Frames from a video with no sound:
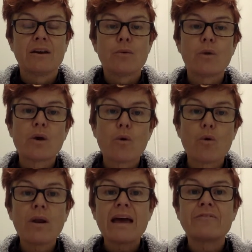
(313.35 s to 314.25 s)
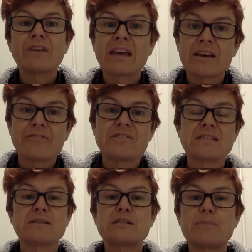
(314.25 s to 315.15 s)
We all have gifts
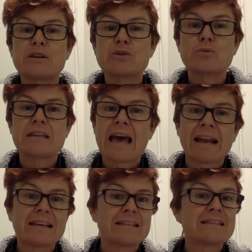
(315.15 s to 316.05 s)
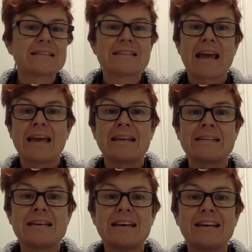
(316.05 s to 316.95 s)
and special talents
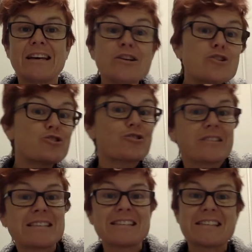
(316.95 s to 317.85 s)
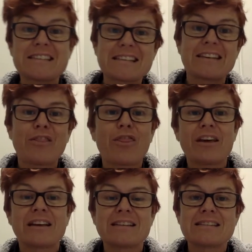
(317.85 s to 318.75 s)
and interests in
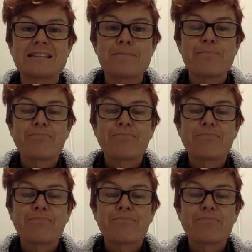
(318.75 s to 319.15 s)
things.